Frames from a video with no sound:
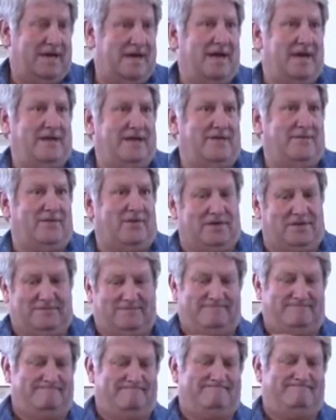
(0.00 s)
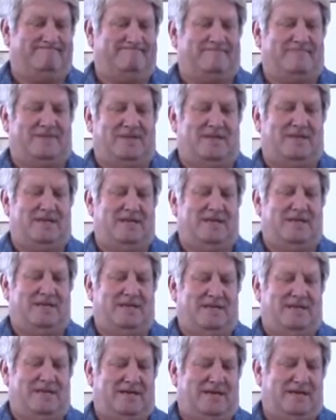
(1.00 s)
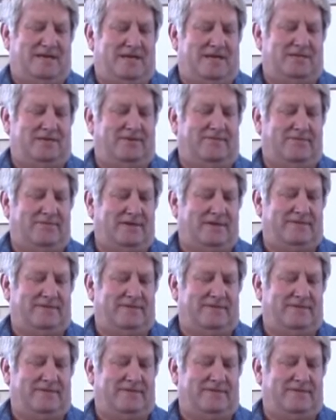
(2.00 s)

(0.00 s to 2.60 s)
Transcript: And you've got. It's not